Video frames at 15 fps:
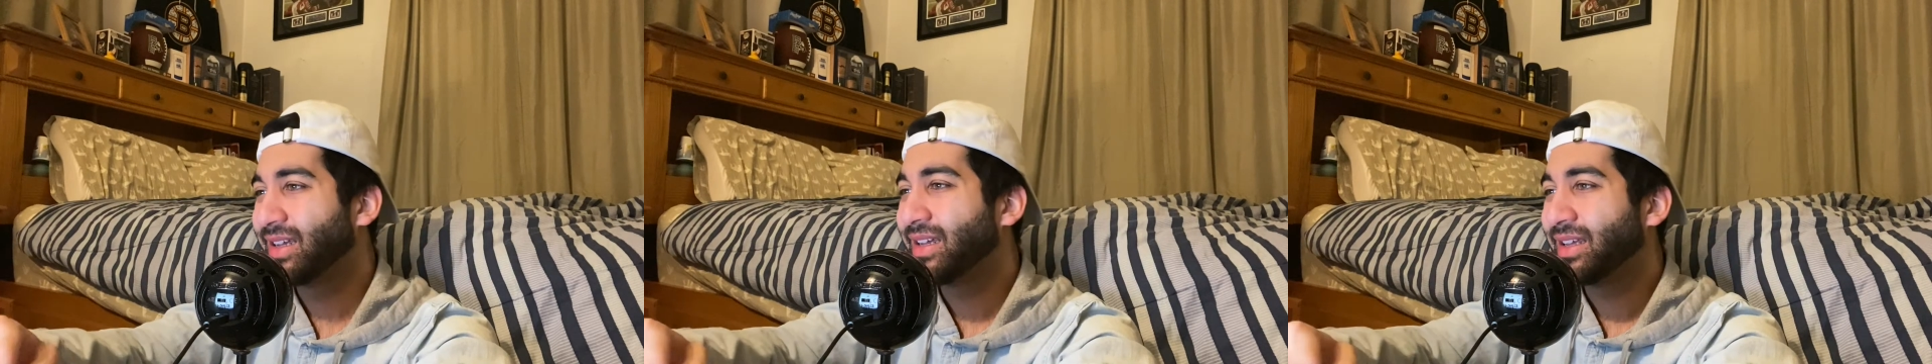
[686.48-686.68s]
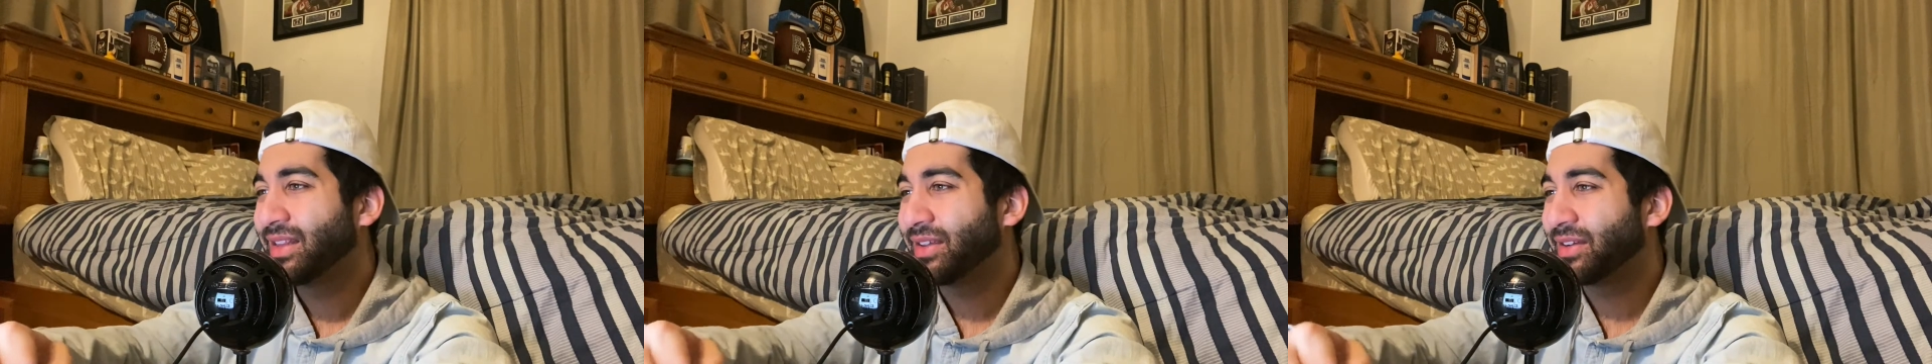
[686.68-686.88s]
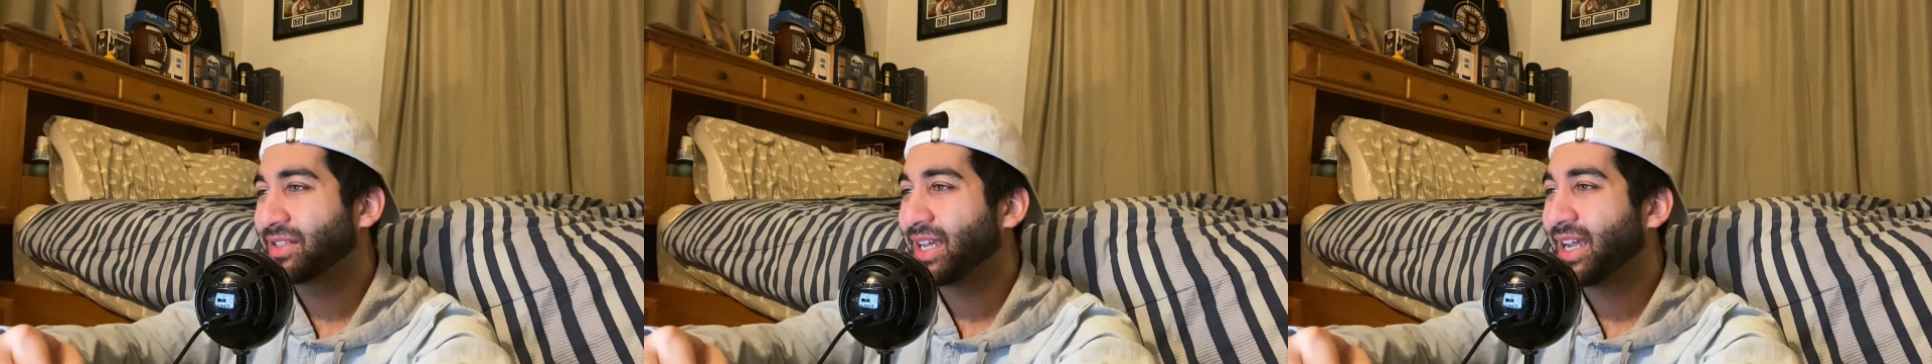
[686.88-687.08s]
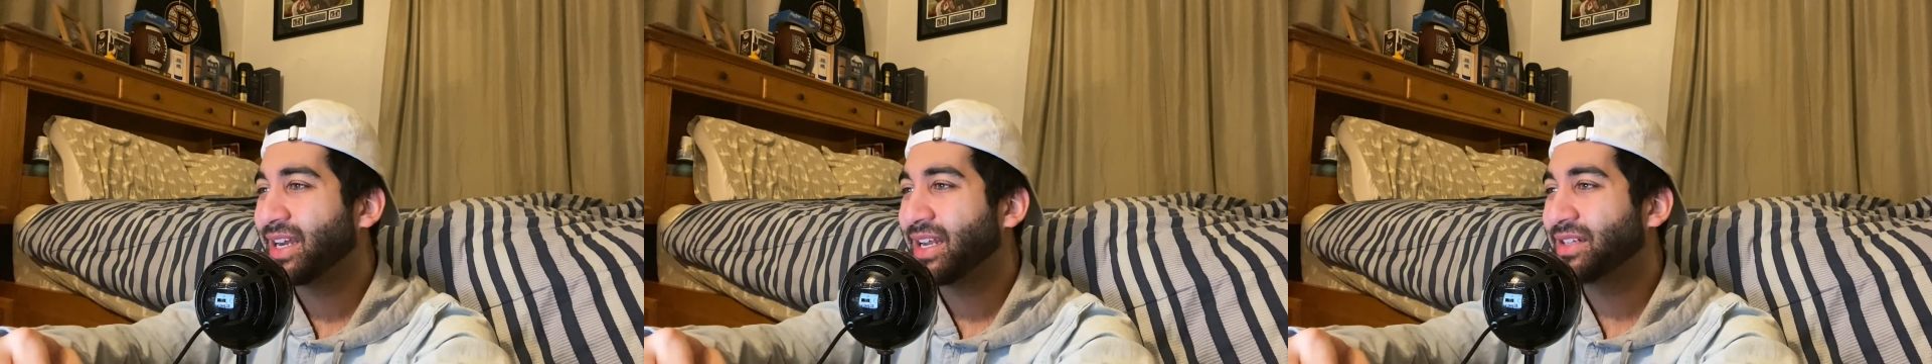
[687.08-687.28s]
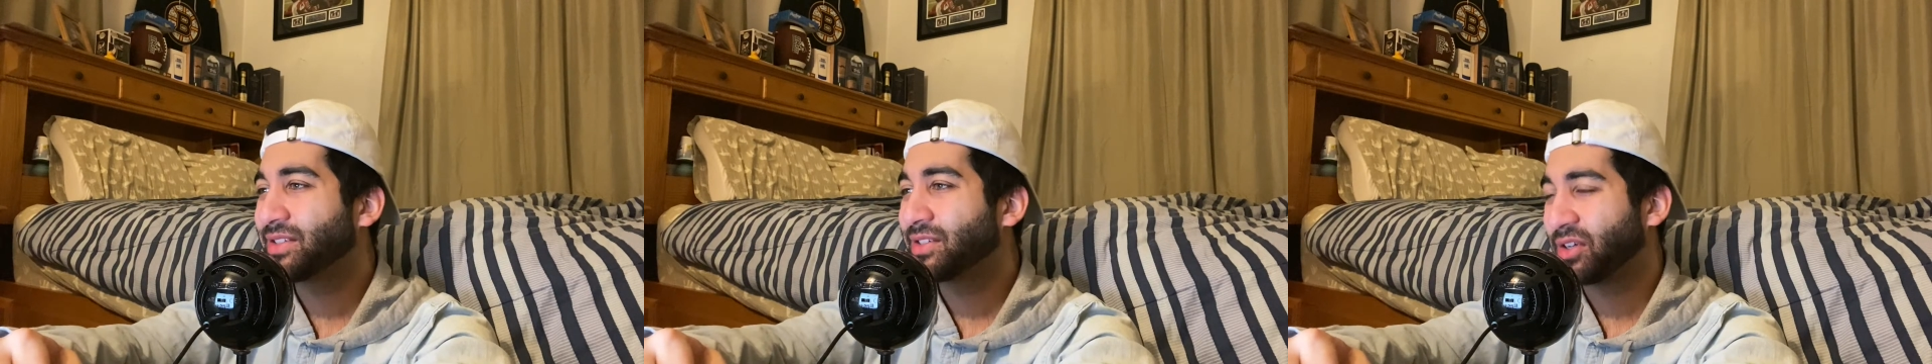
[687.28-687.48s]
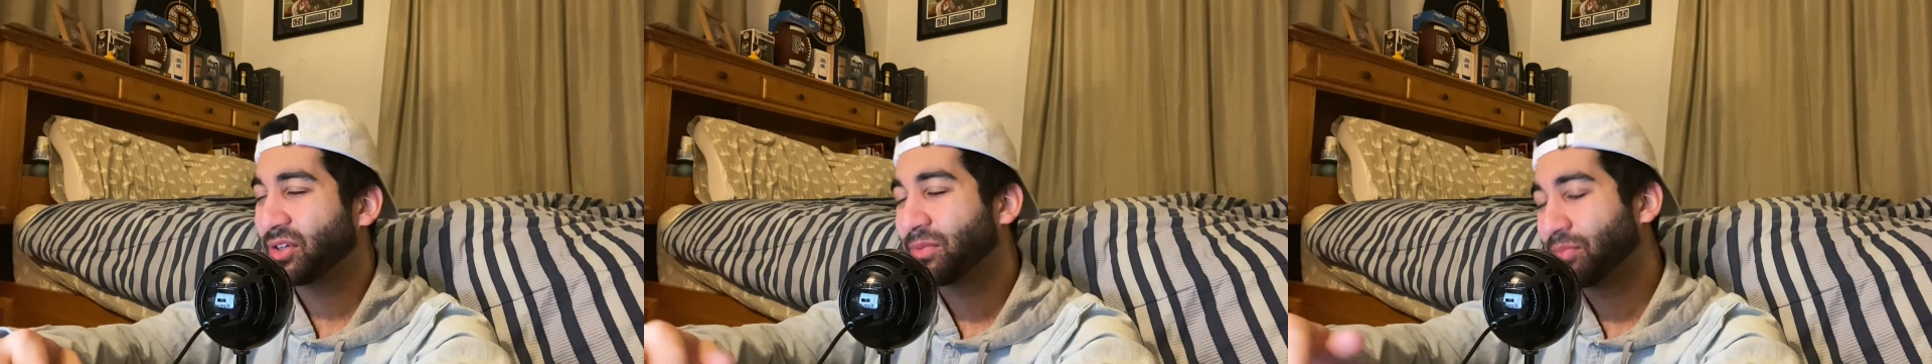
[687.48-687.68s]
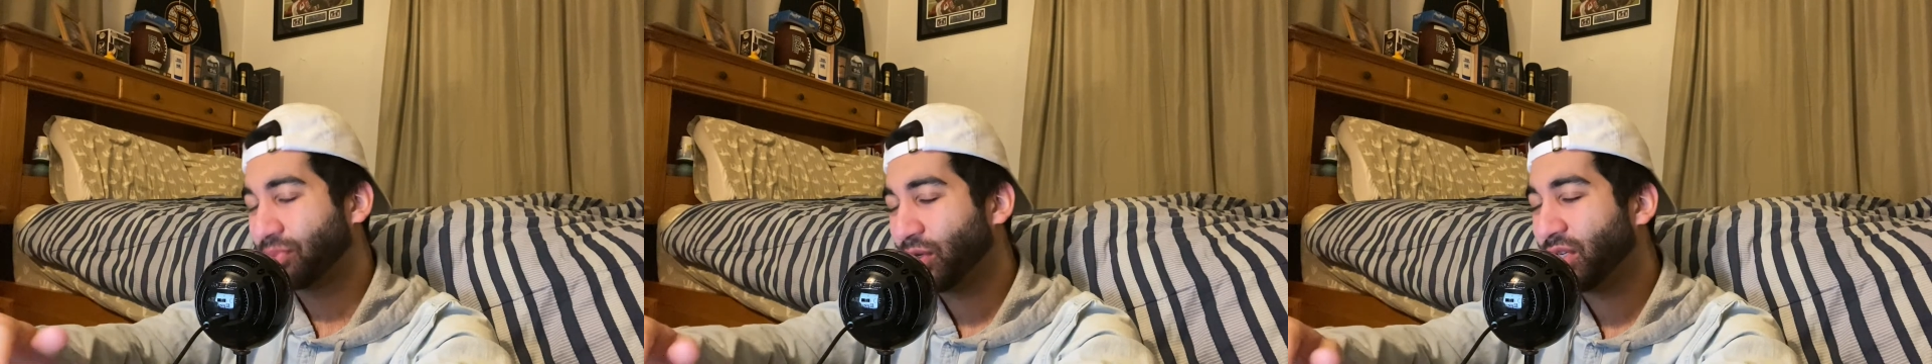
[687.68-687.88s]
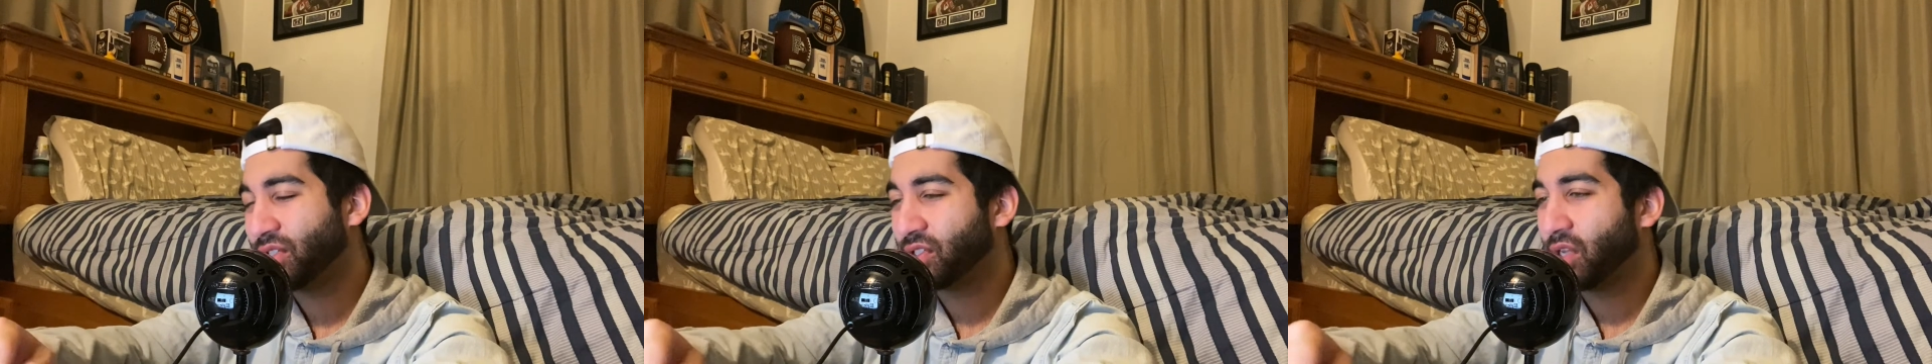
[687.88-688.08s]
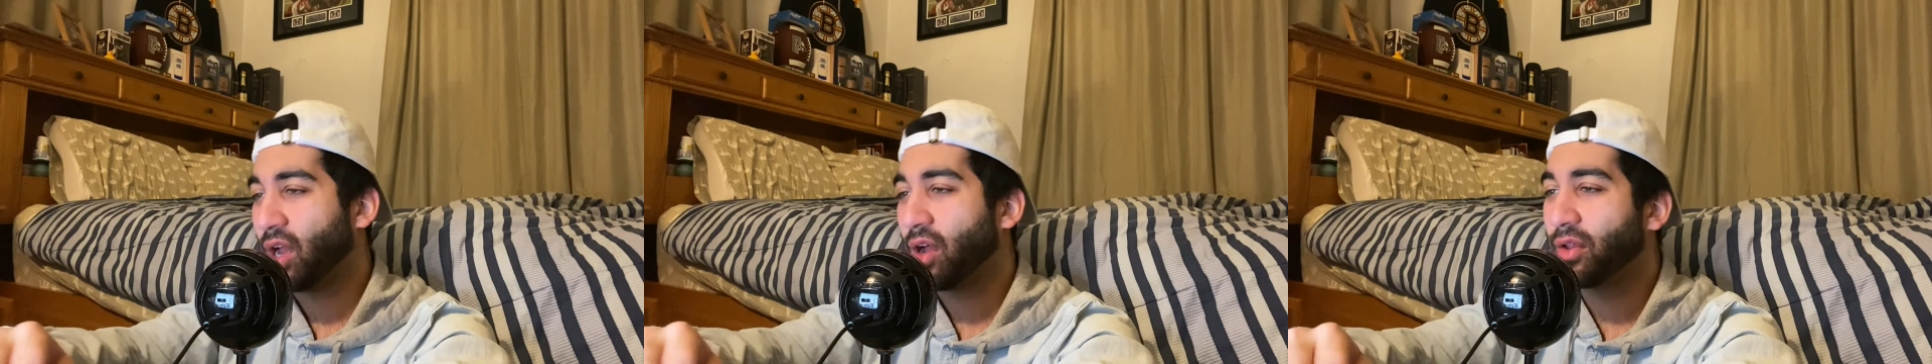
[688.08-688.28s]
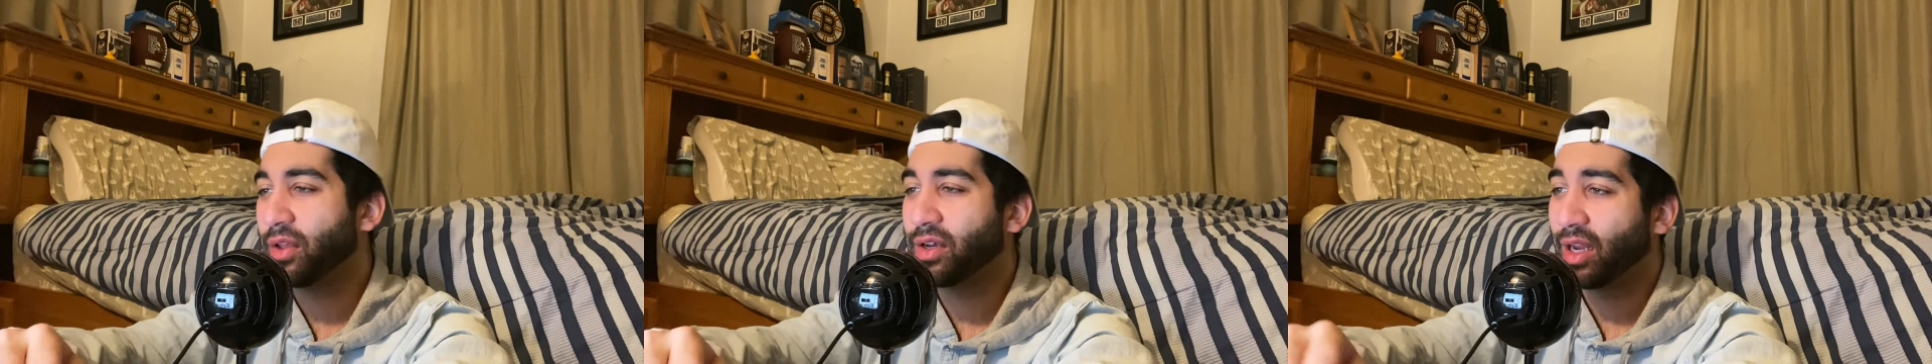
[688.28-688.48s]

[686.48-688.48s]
Their tight ends are pretty solid,